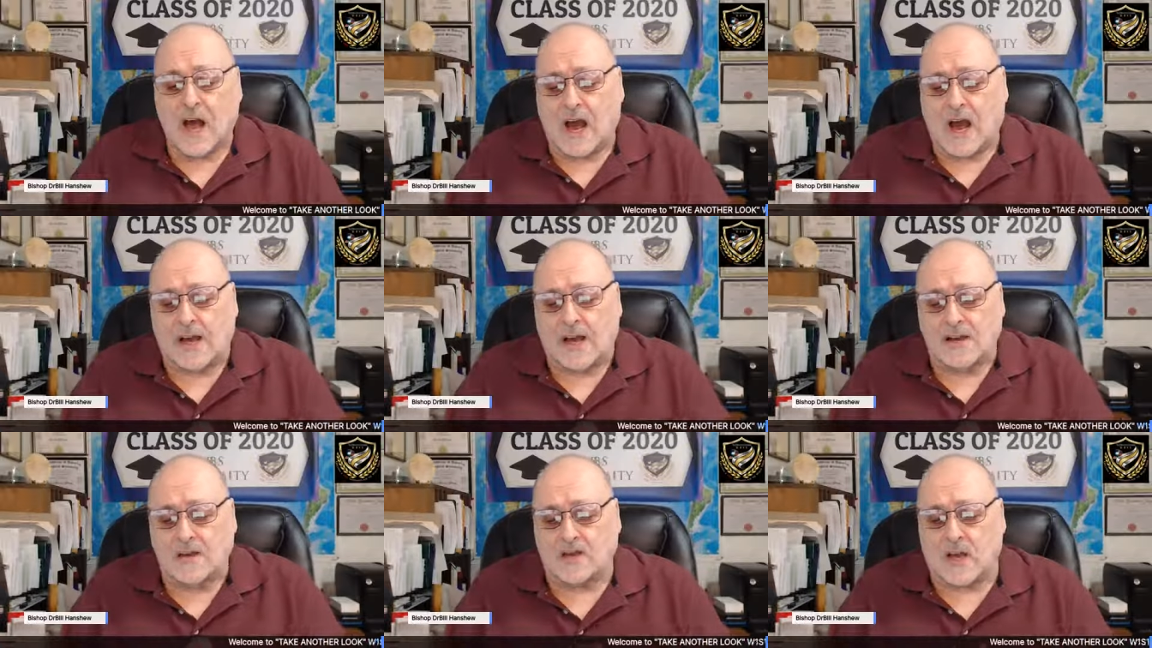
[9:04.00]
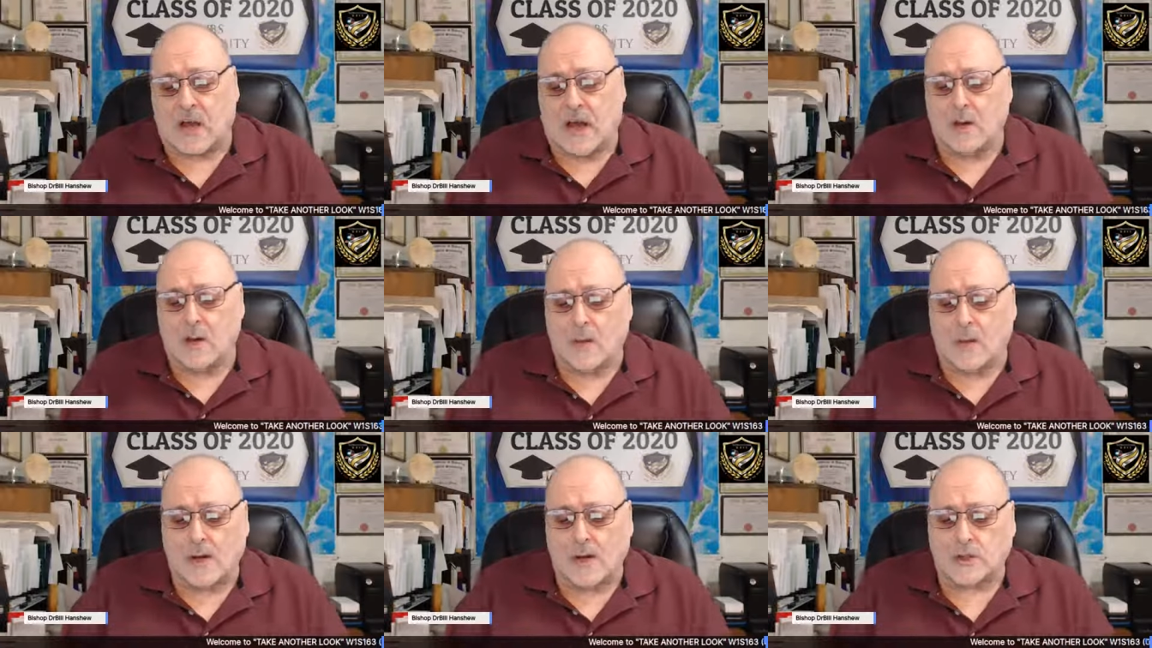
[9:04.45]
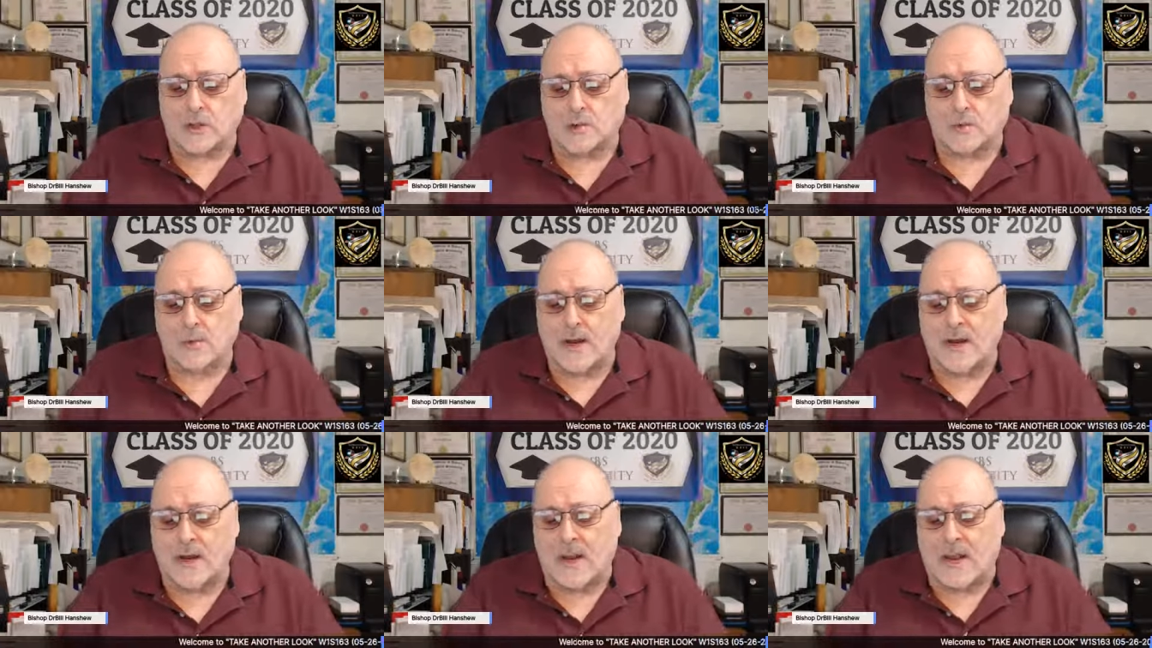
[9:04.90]
I, I once
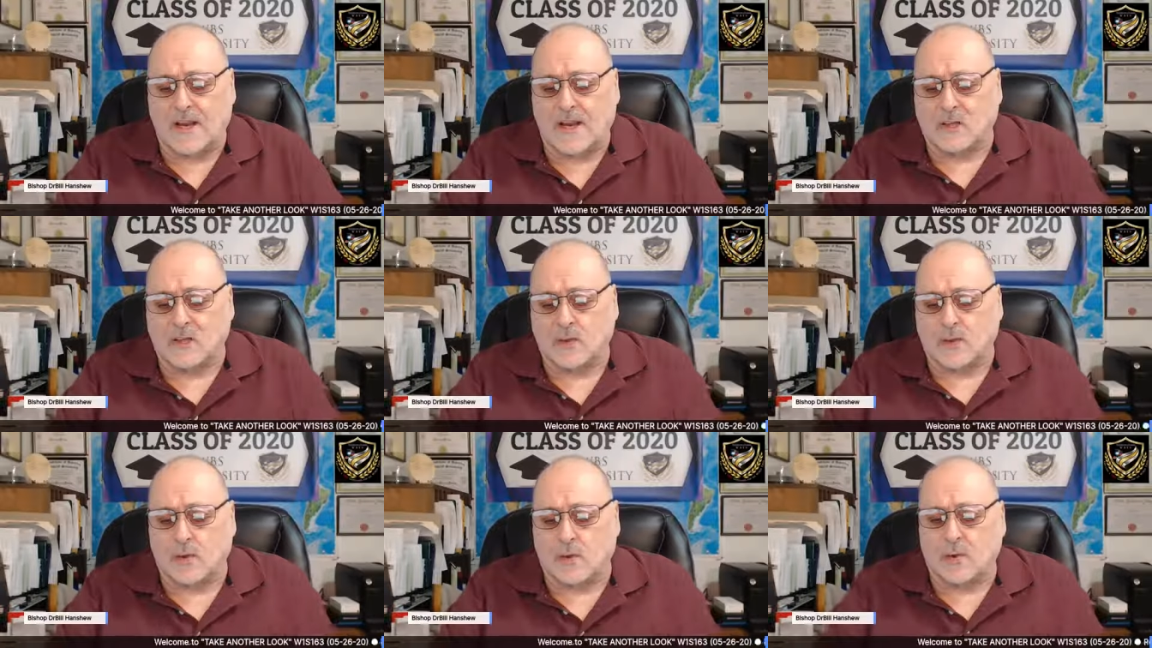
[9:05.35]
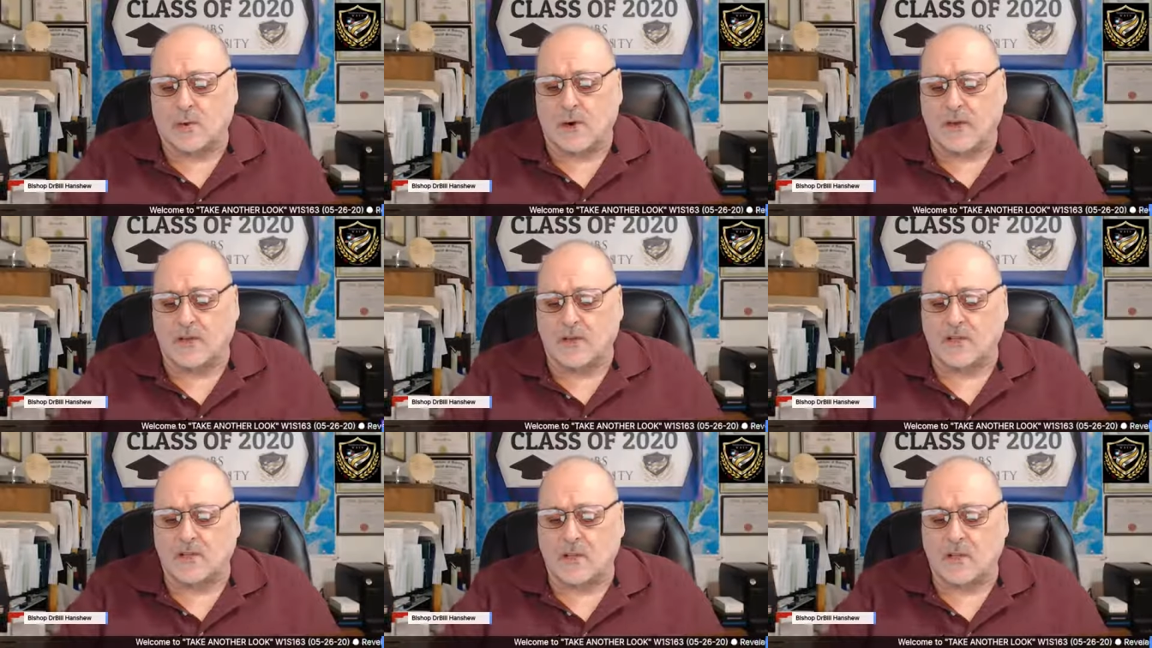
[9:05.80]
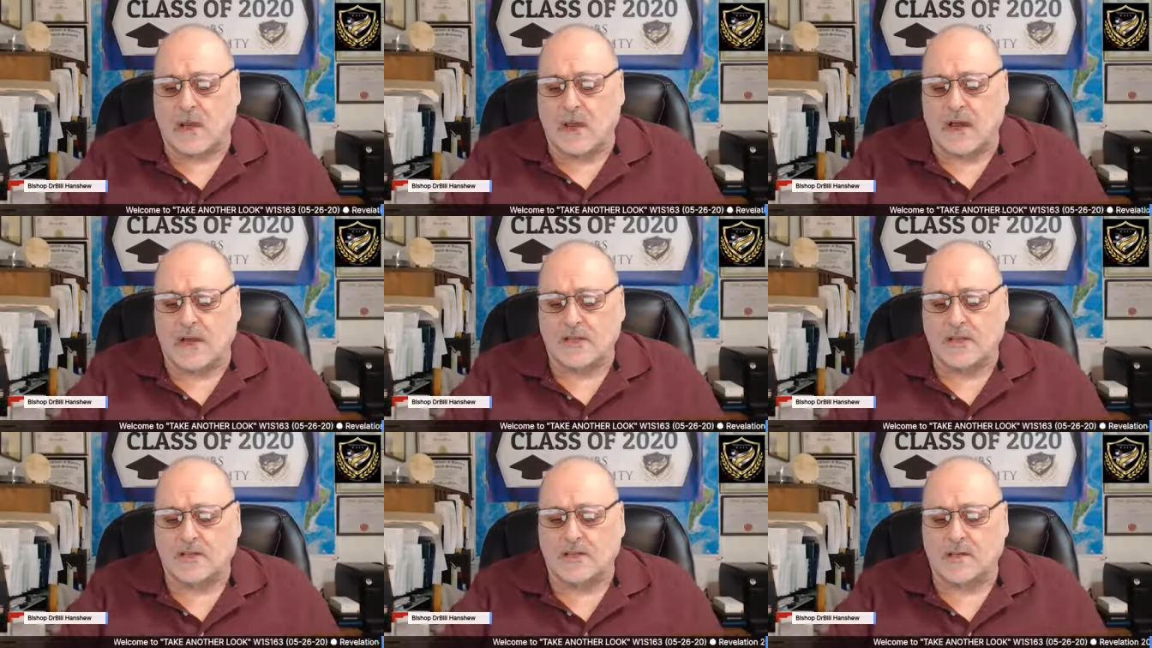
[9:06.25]
read a story
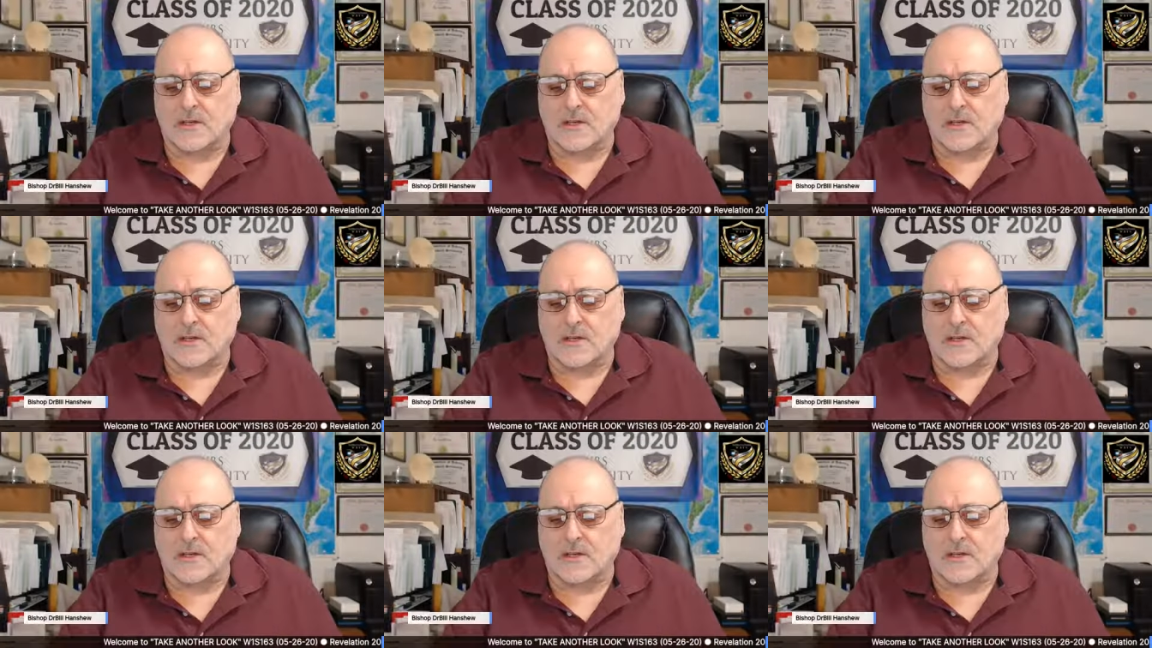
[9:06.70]
uh,